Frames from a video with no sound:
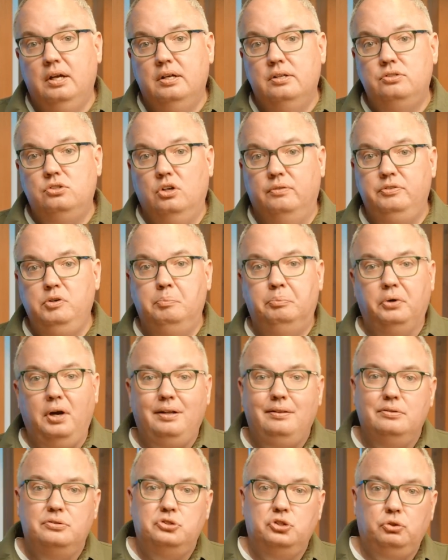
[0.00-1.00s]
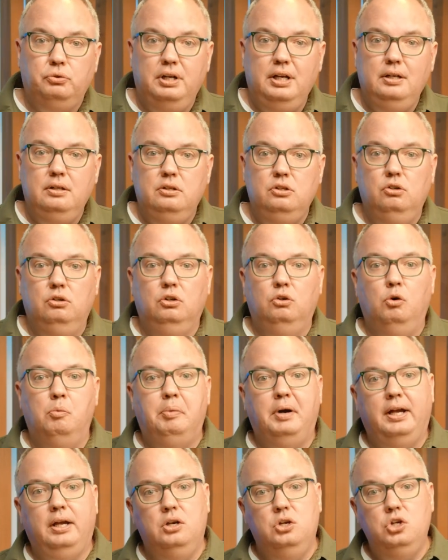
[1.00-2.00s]
So if you break the screen, you can go
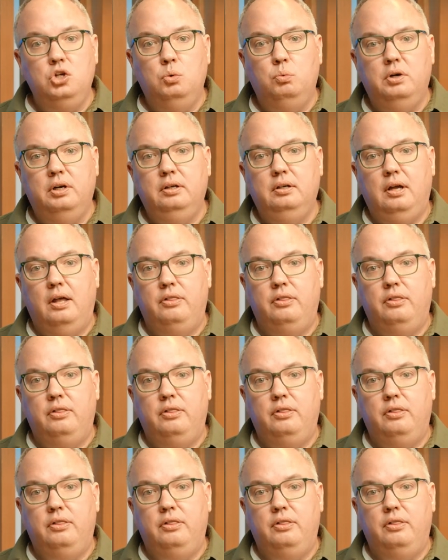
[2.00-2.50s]
buy a new one